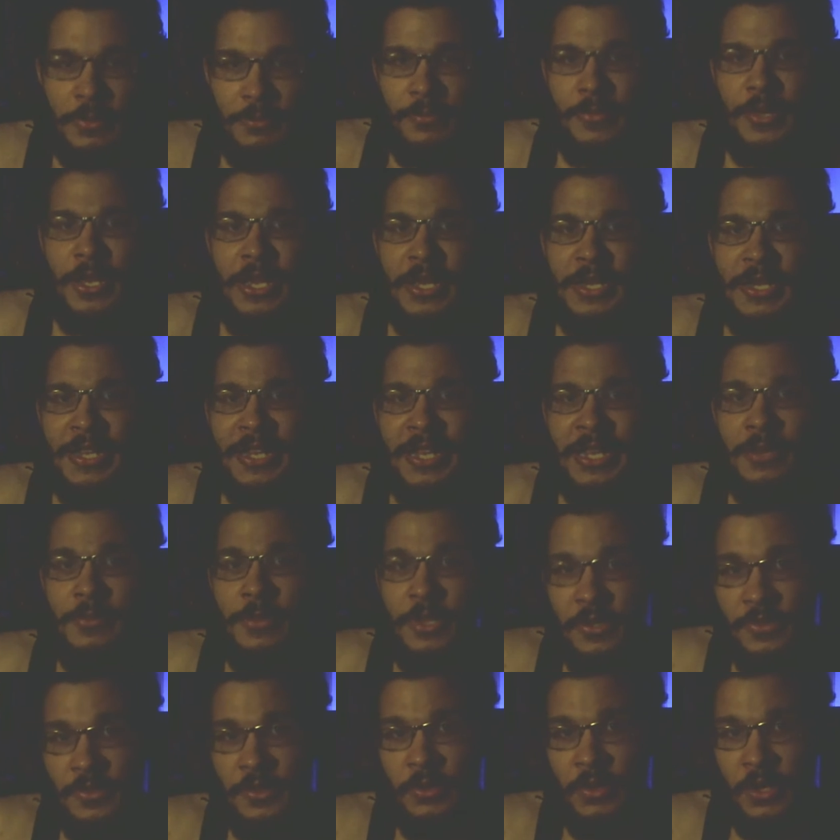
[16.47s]
My name
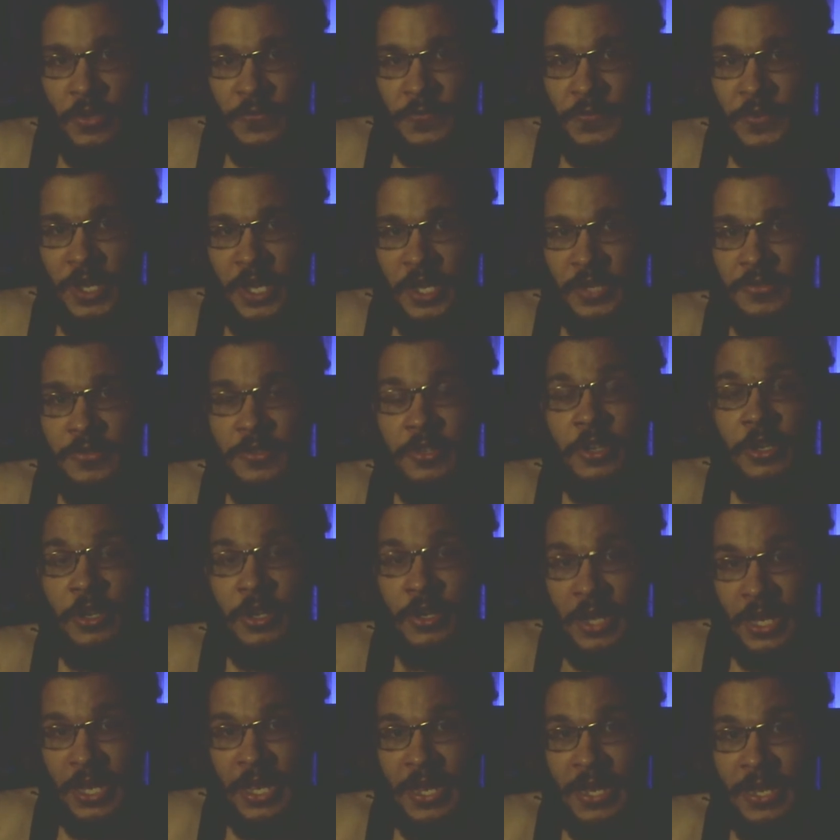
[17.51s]
is Noah
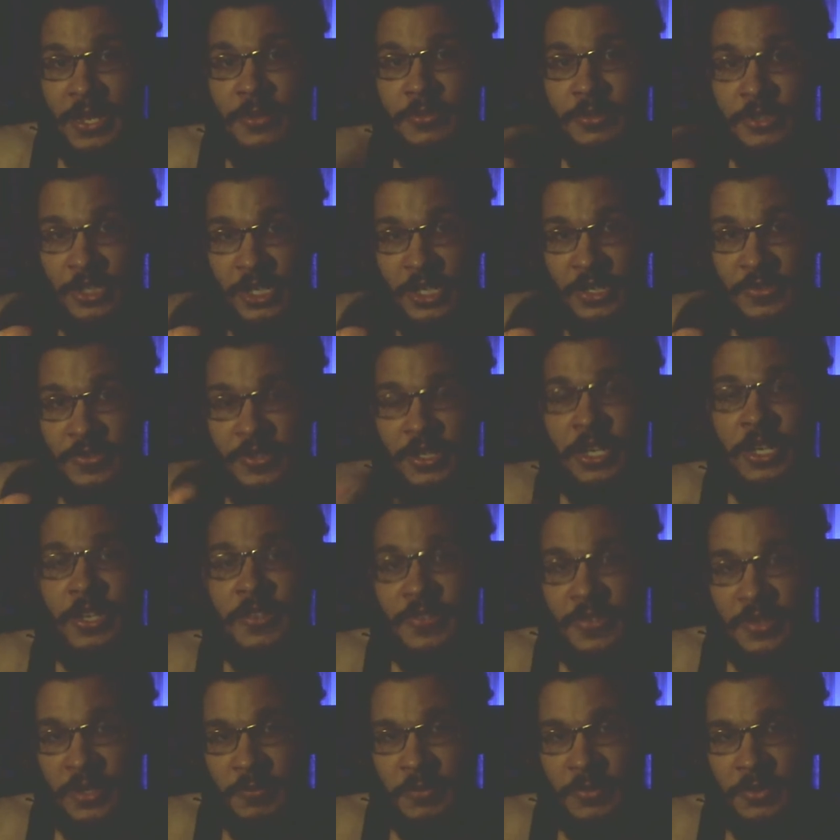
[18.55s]
Foster. I am just a
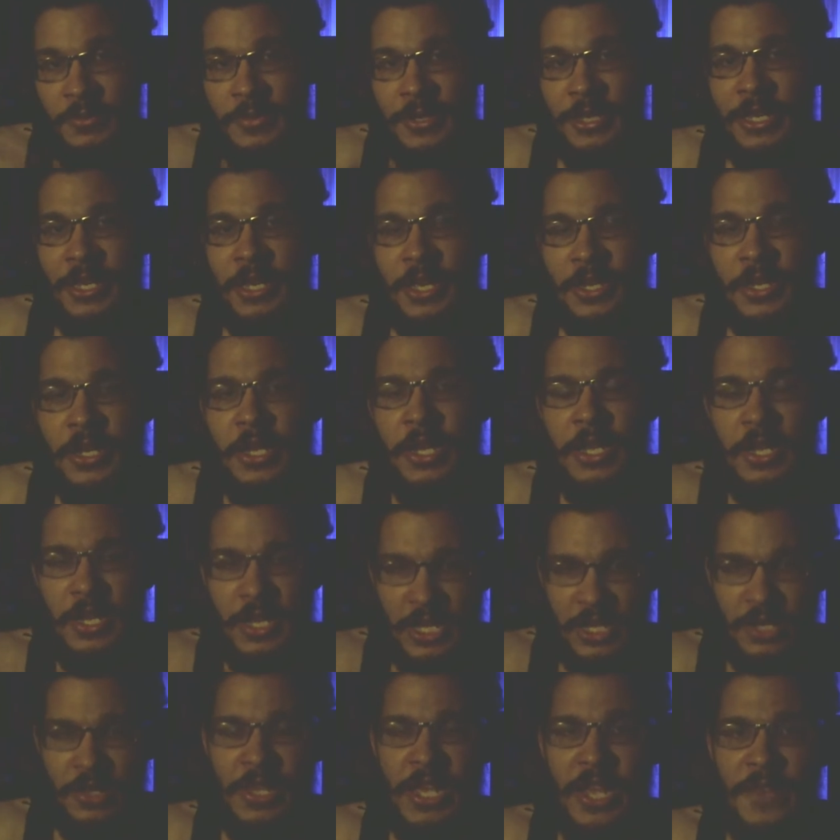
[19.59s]
simple man
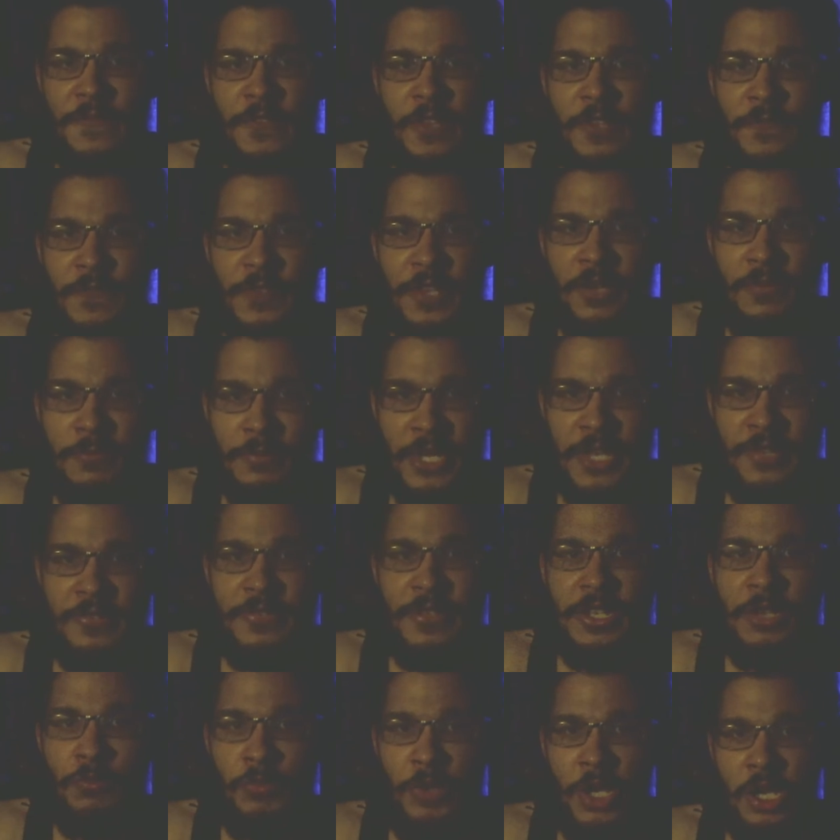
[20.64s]
and a lifelong fan of
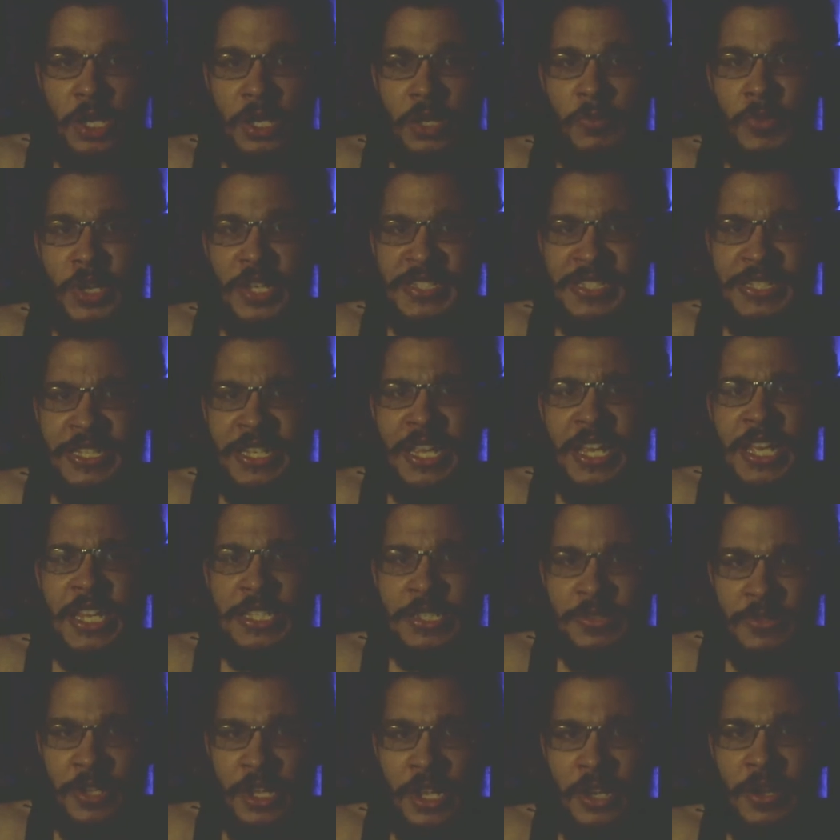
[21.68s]
wrestling. Welcome once again
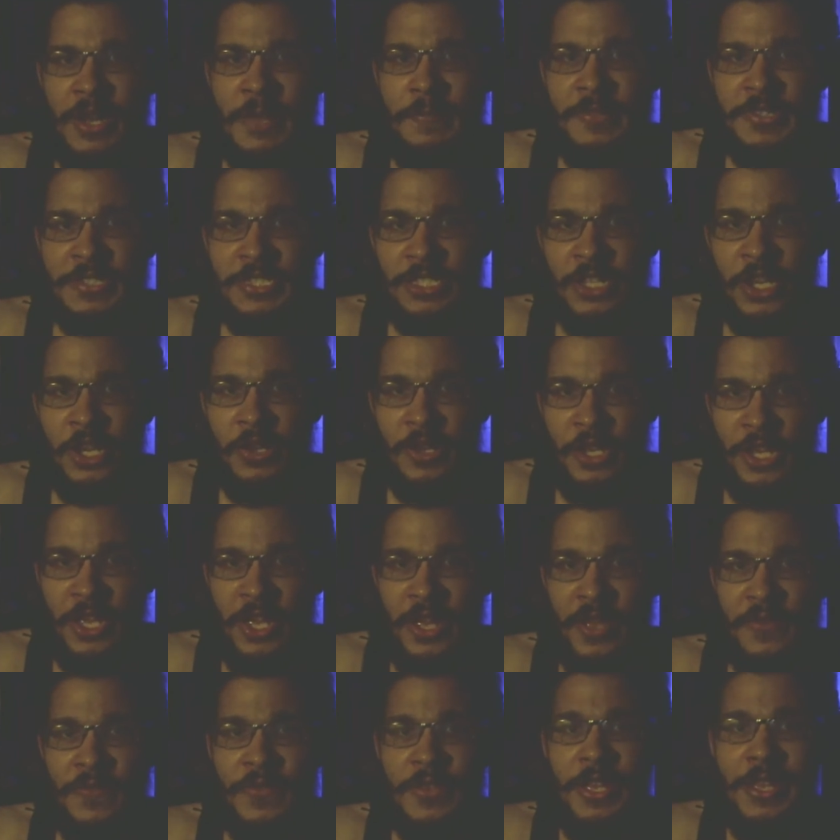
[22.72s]
to another episode
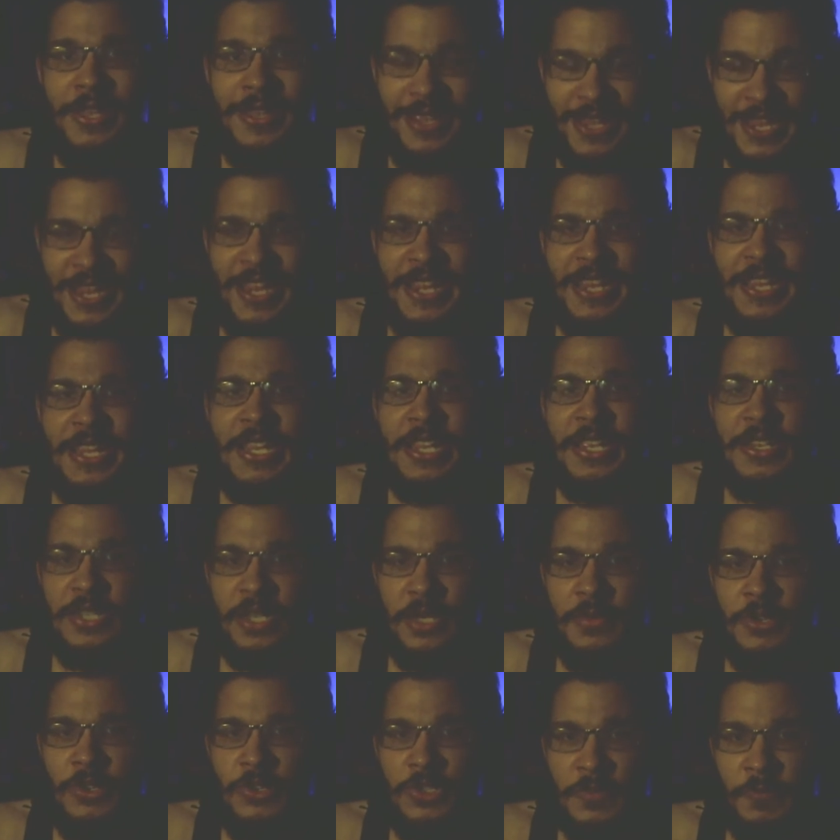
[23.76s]
of
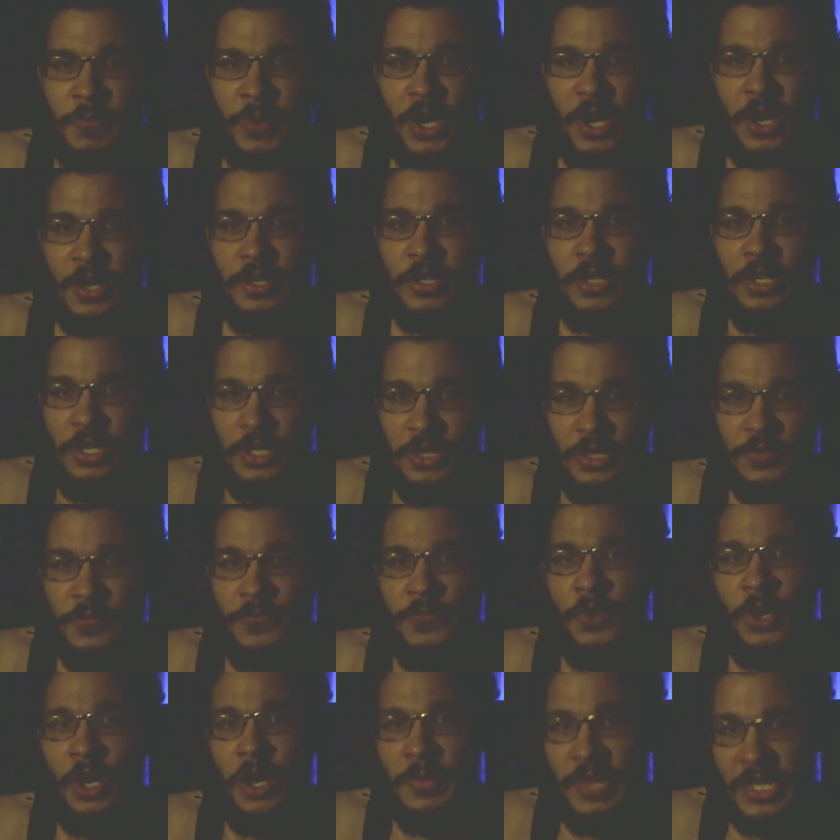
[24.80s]
AEWSPARK, the
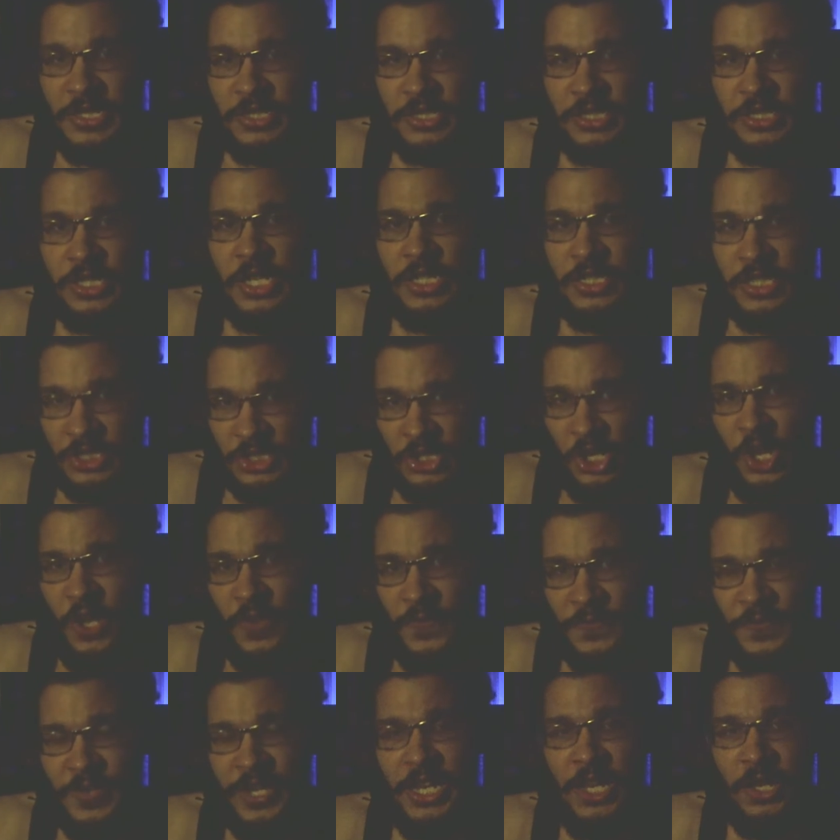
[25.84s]
forum that discusses
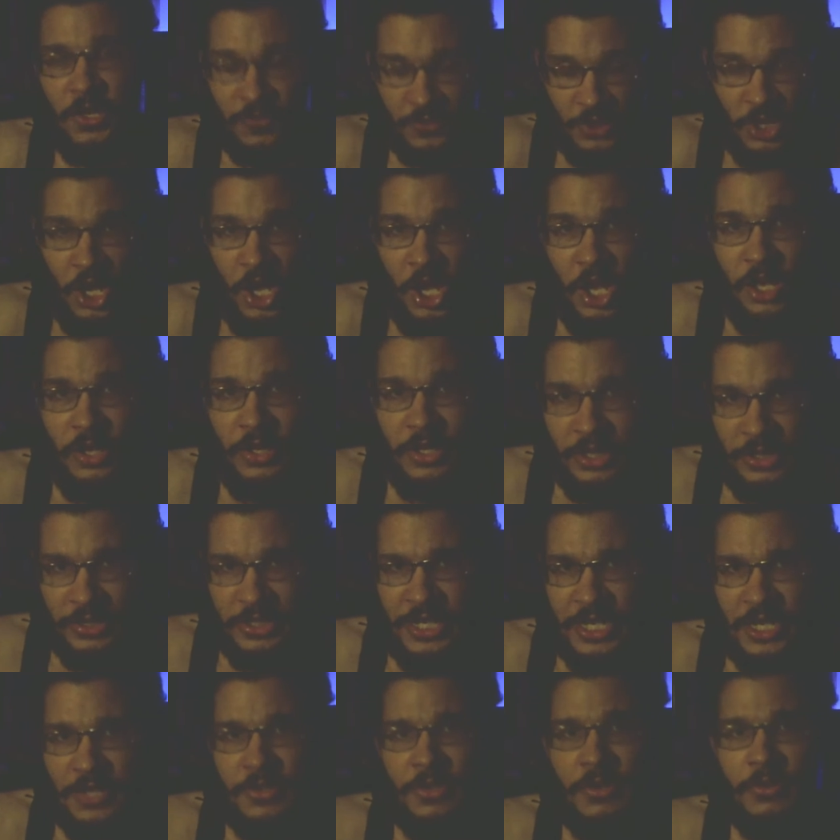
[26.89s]
all things, all
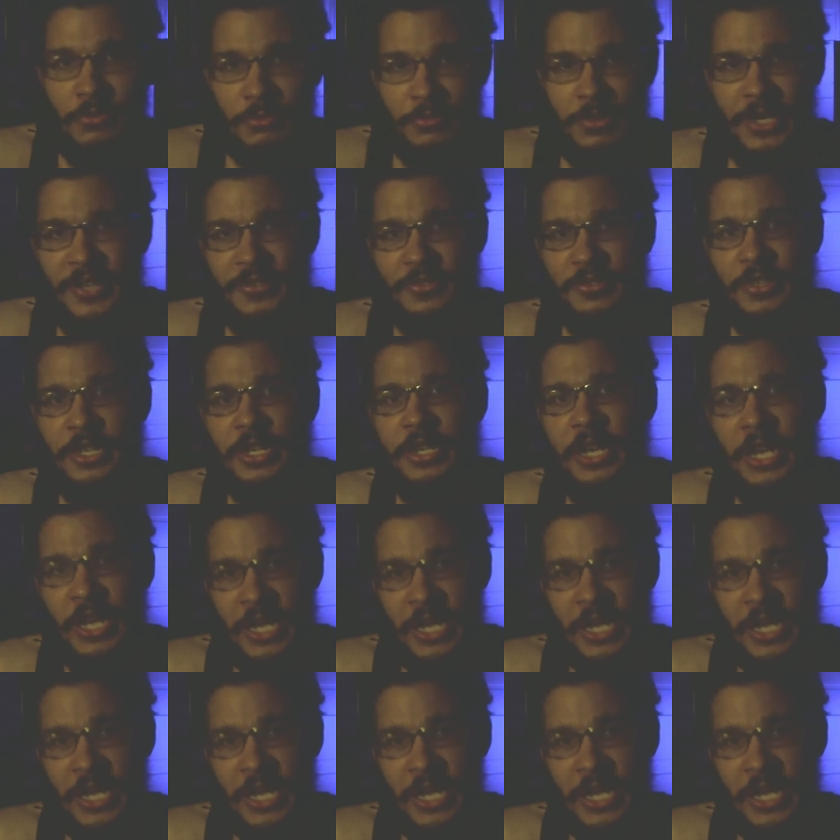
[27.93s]
elite wrestling.